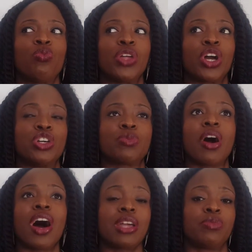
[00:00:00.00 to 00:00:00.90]
that goes
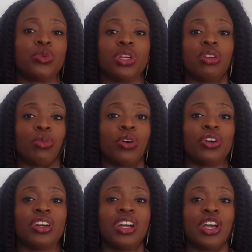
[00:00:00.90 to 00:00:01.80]
behind building a
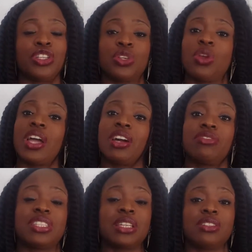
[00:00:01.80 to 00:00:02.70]
blog. So like I've
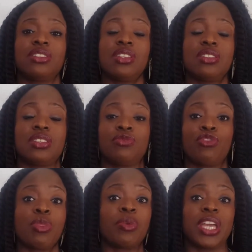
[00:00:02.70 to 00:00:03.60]
said
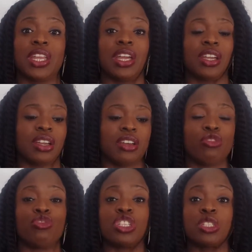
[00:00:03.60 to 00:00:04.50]
from the beginning,
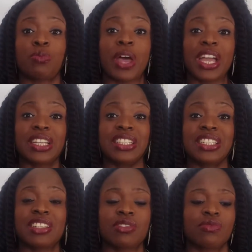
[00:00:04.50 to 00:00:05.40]

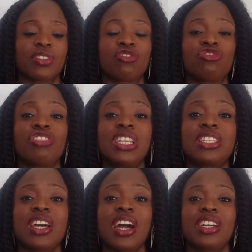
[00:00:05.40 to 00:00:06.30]
respect,
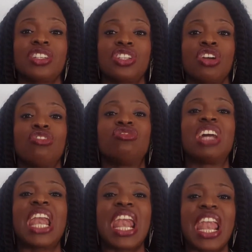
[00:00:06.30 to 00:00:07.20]
research,
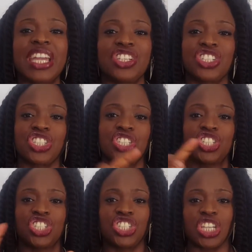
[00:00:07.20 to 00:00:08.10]

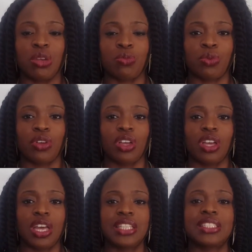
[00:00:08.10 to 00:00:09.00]
relationship.
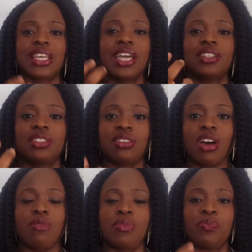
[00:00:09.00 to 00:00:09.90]
Take the
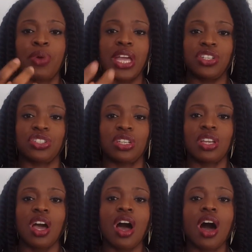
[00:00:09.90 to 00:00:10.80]
time, be patient,
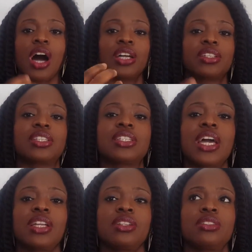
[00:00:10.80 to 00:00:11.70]

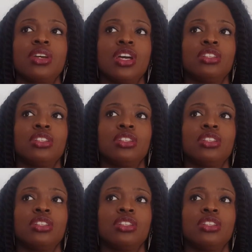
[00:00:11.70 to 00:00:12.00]
understand